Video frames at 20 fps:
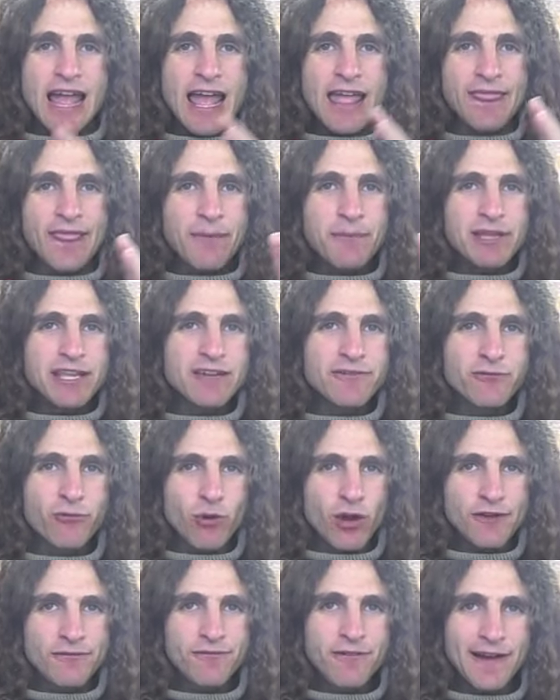And let me give
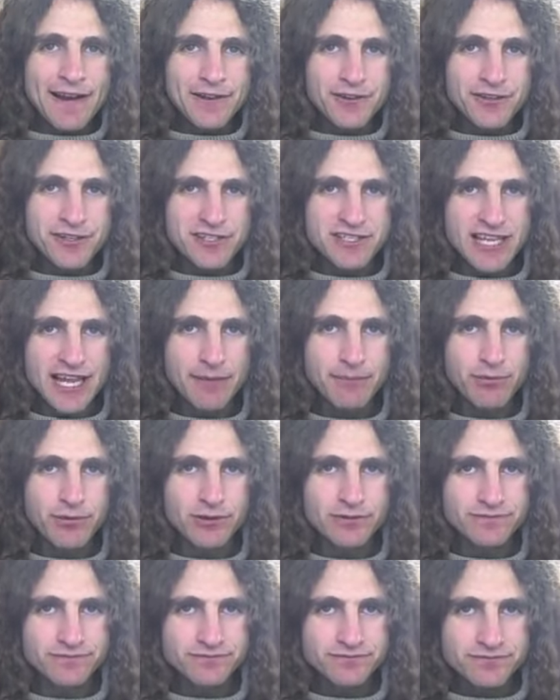one final example.